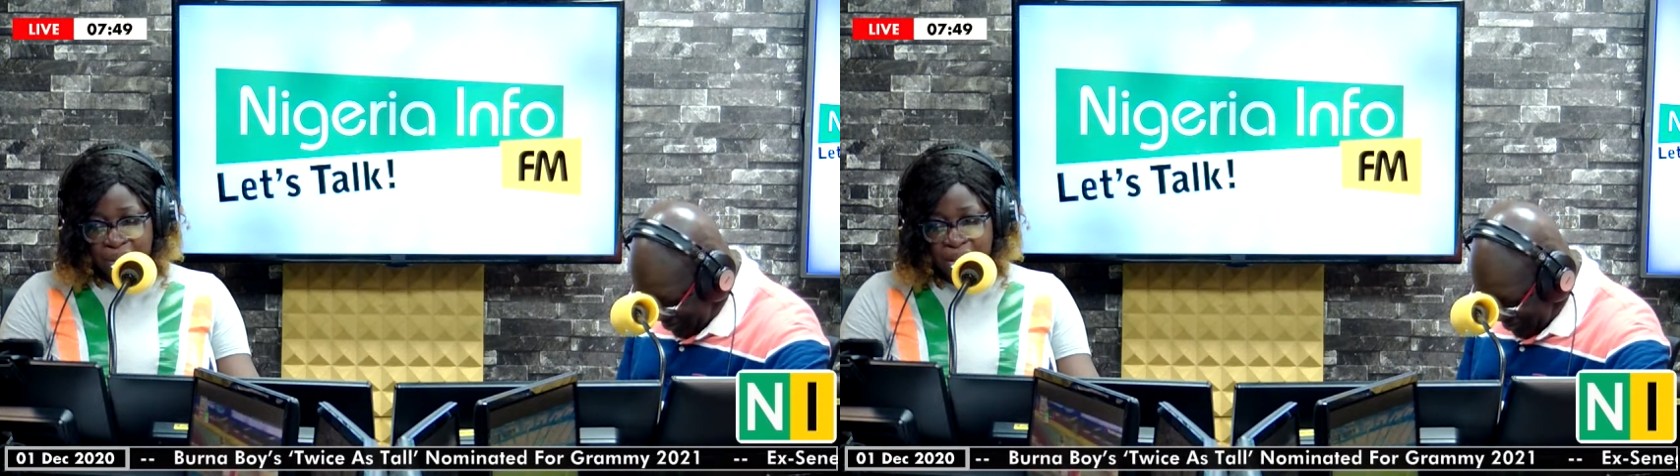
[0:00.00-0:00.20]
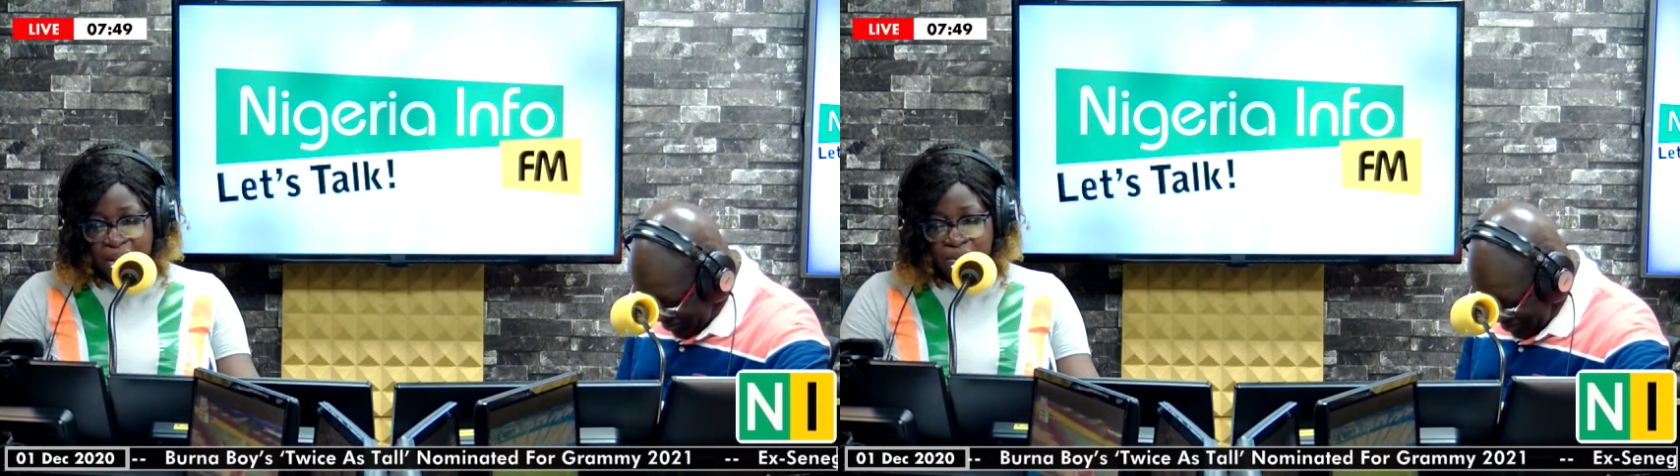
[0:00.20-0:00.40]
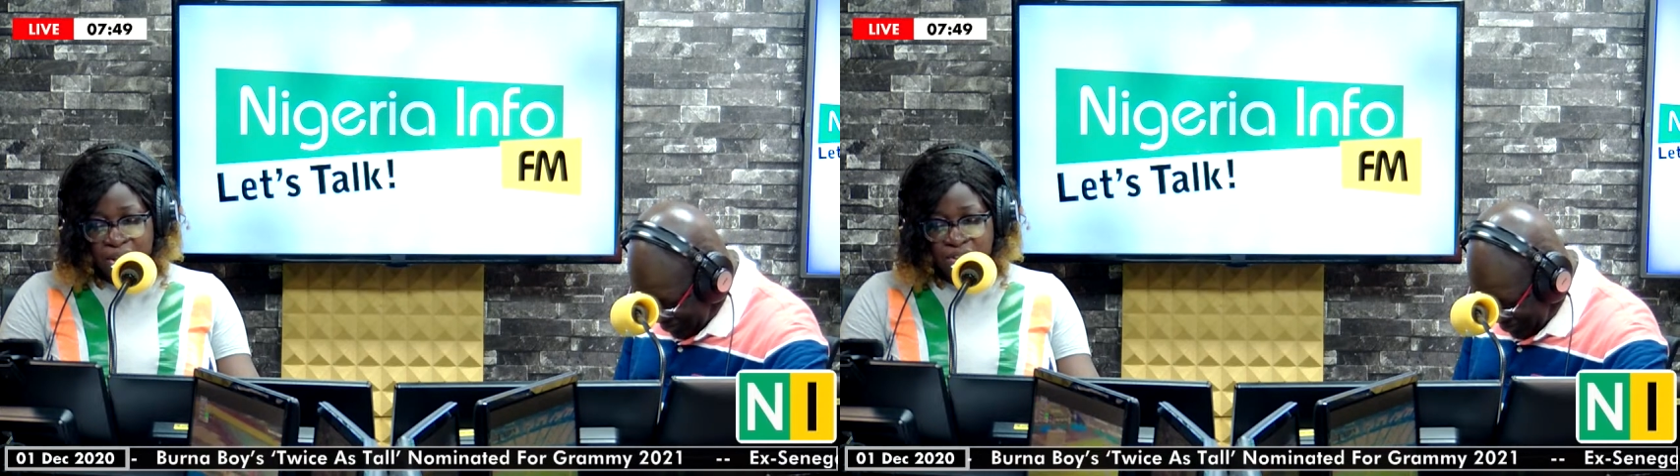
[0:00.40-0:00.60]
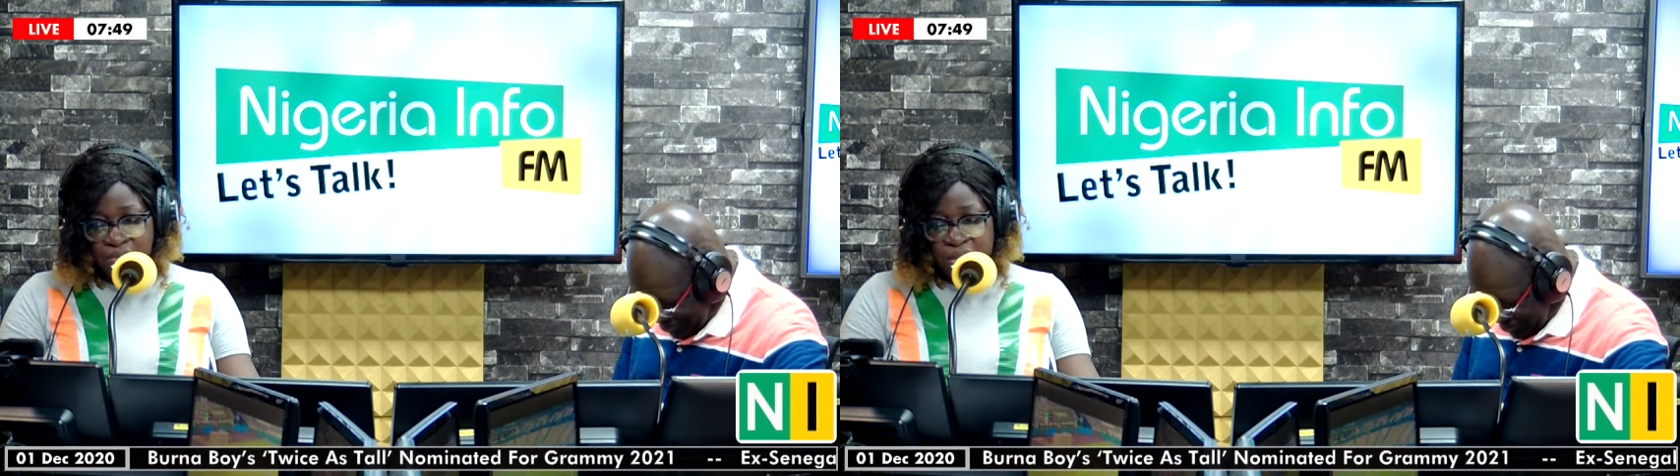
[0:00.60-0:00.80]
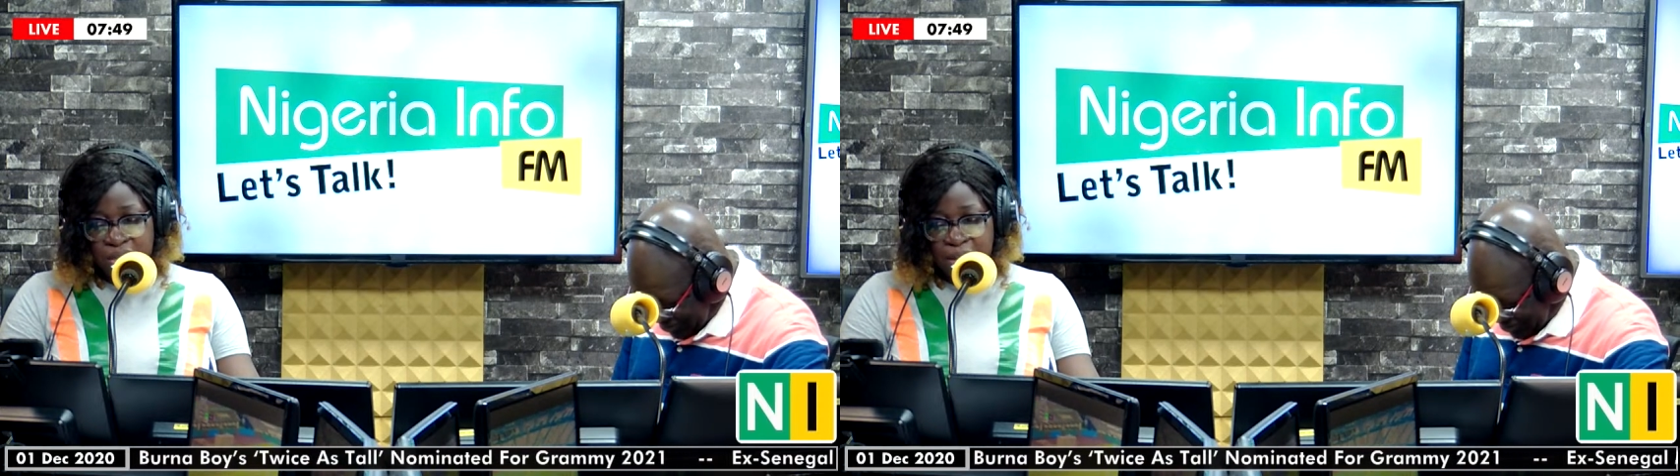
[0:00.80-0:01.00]
I don't
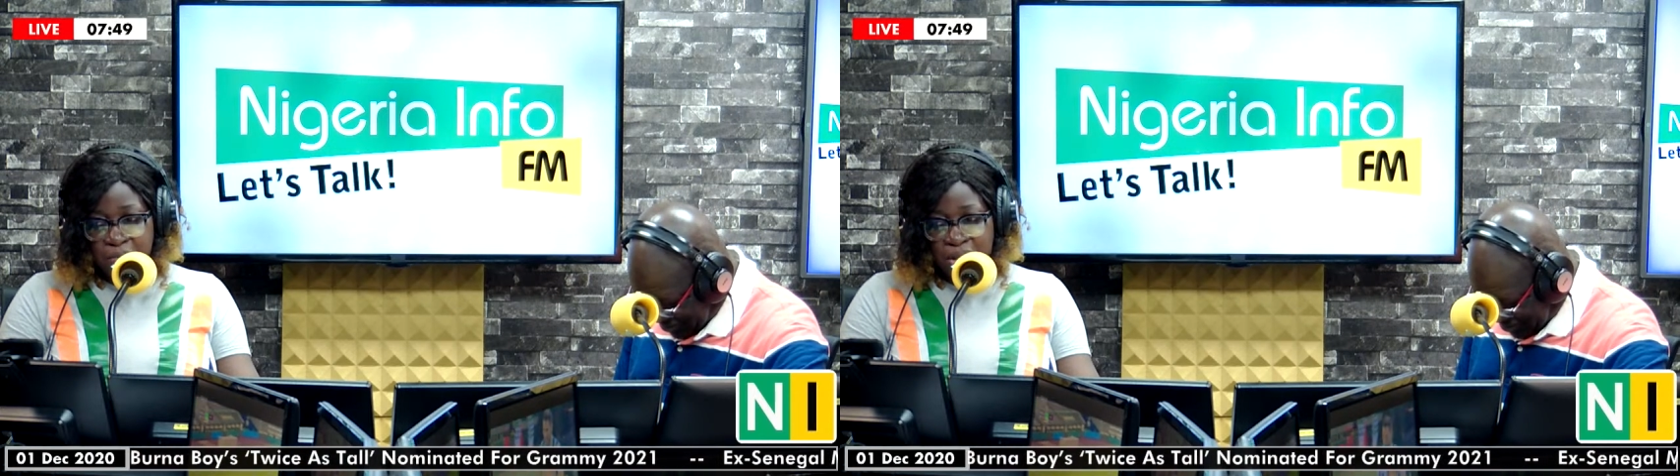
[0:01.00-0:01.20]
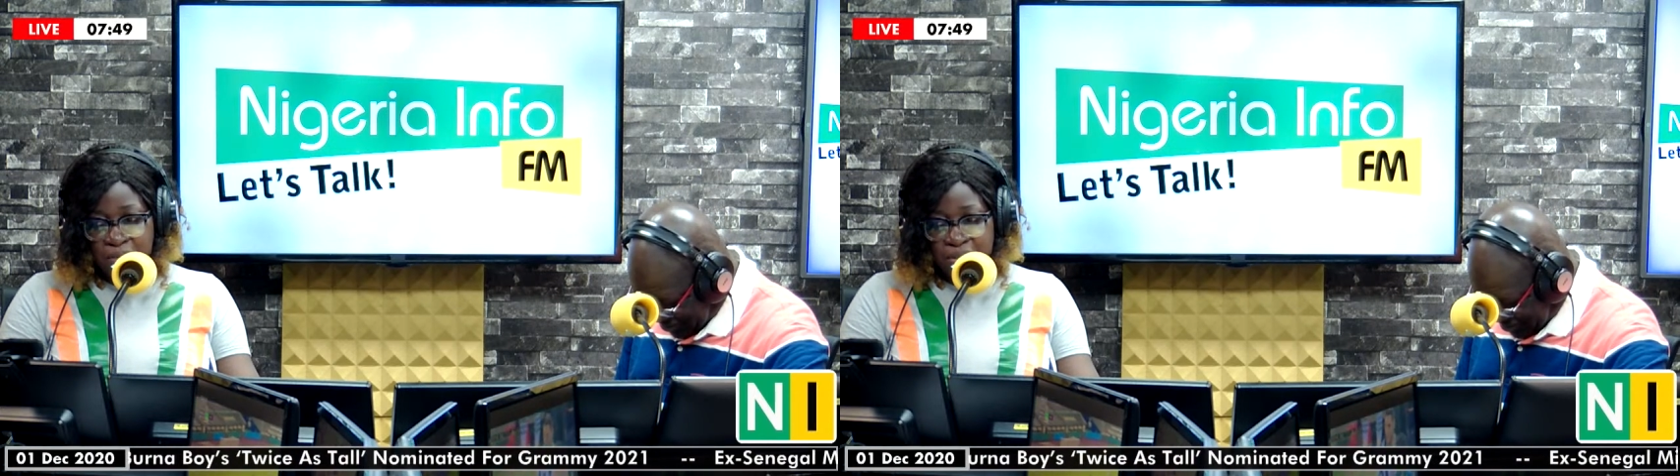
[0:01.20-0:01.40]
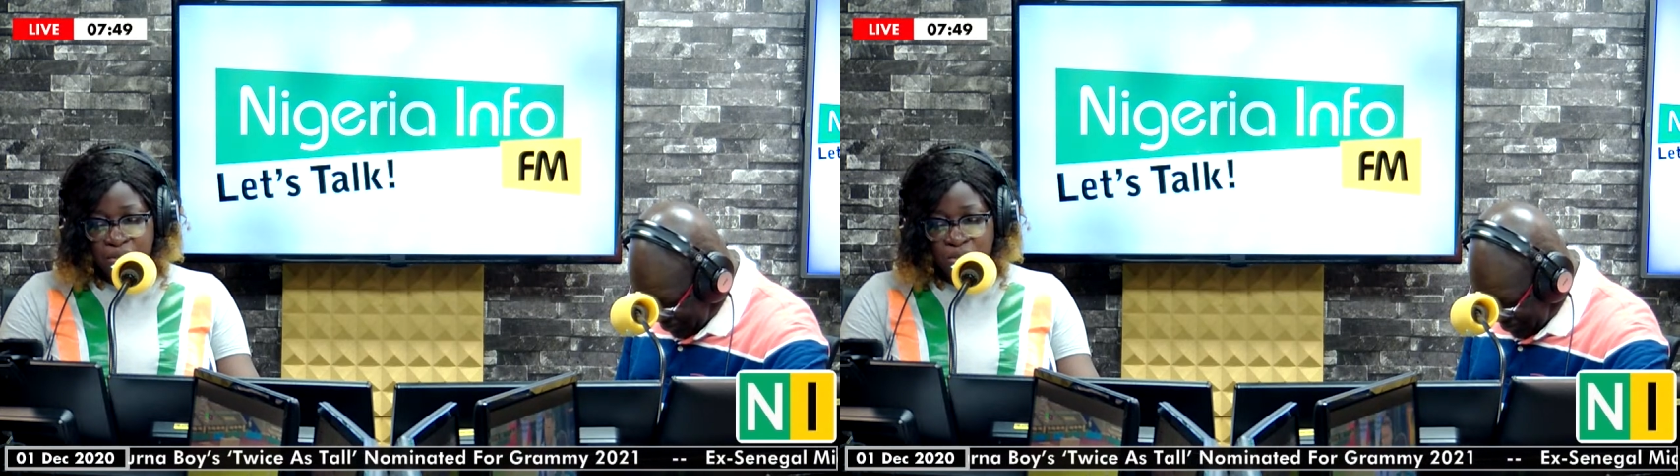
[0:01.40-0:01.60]
agree with Lai Muhammad,